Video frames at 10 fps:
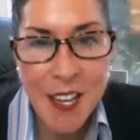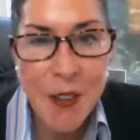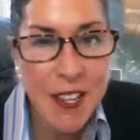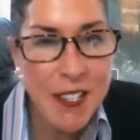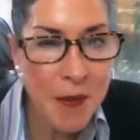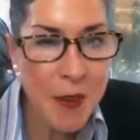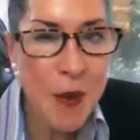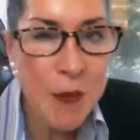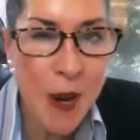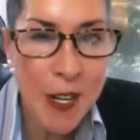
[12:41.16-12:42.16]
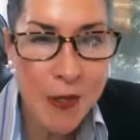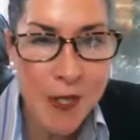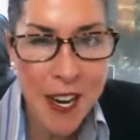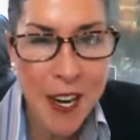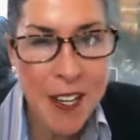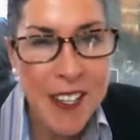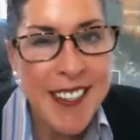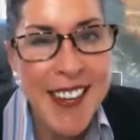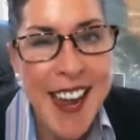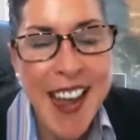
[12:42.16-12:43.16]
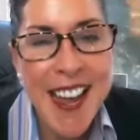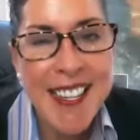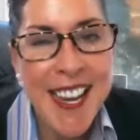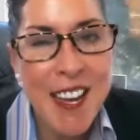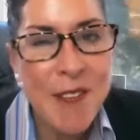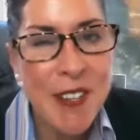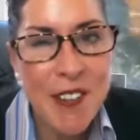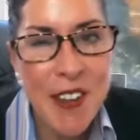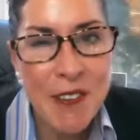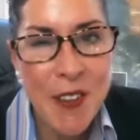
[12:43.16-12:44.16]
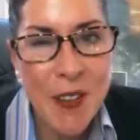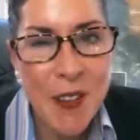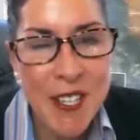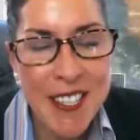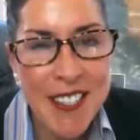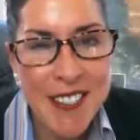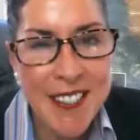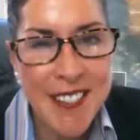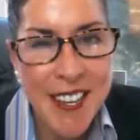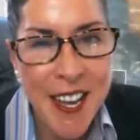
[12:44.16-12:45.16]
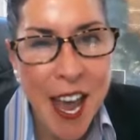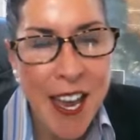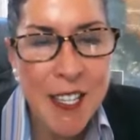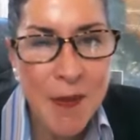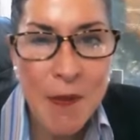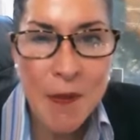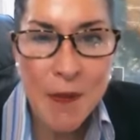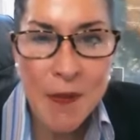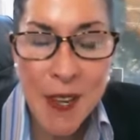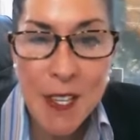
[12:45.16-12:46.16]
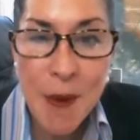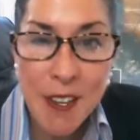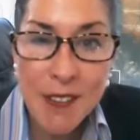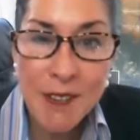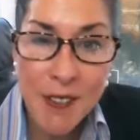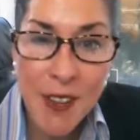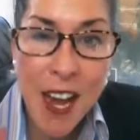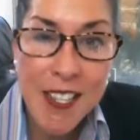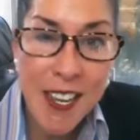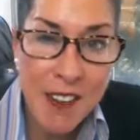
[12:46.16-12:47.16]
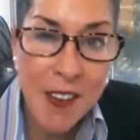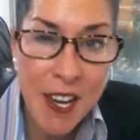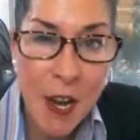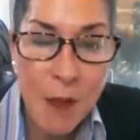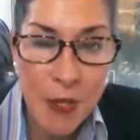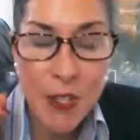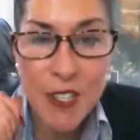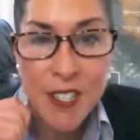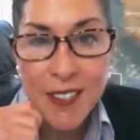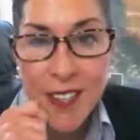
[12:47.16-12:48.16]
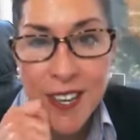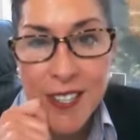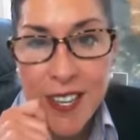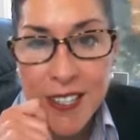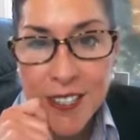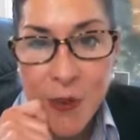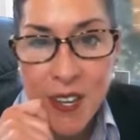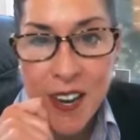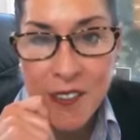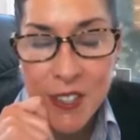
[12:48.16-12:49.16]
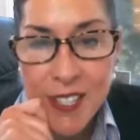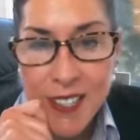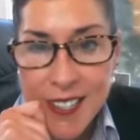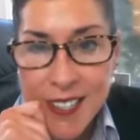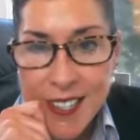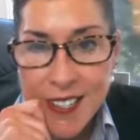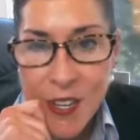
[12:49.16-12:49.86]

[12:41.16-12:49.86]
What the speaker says: knew that Samuel Bowles Prize was there, and it hadn't been given out for 13 years. And it's about identifying opportunity and going after it. Yeah.